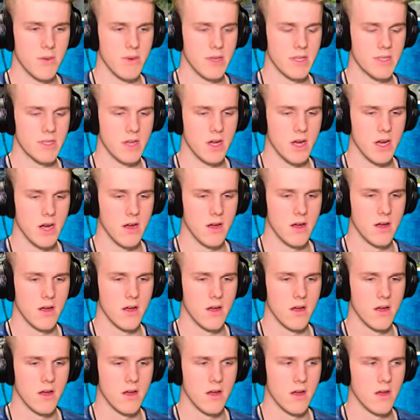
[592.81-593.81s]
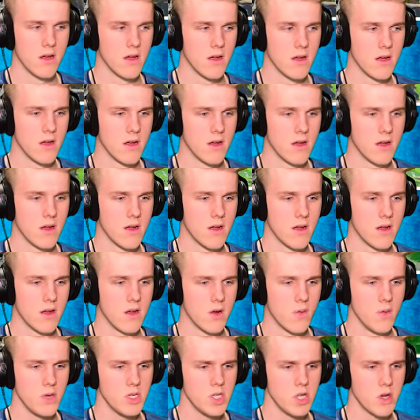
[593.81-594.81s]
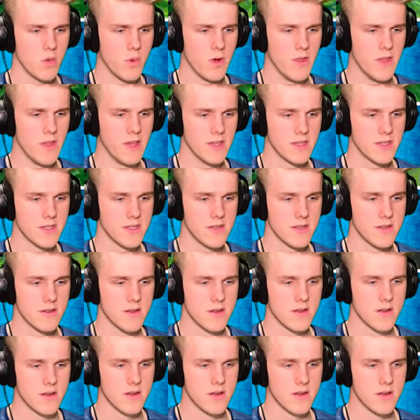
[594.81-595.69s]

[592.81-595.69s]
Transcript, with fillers: What meds you got? We should win make this. It.